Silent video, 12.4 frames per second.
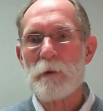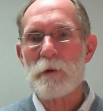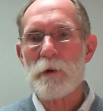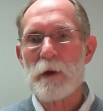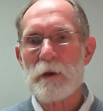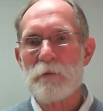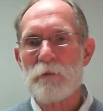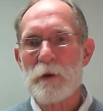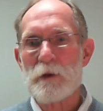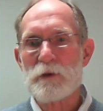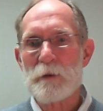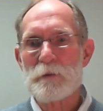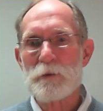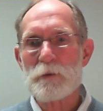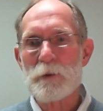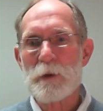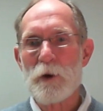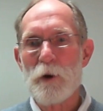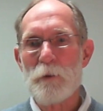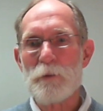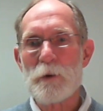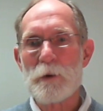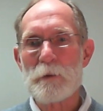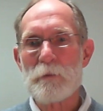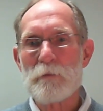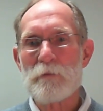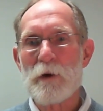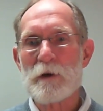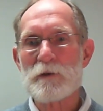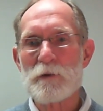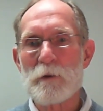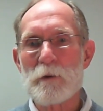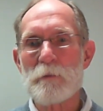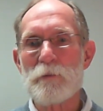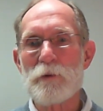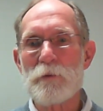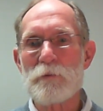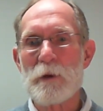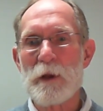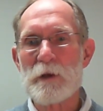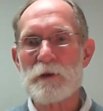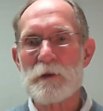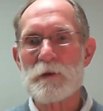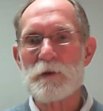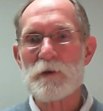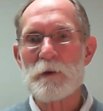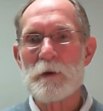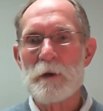we created friendships, which we hope will foster improved relations.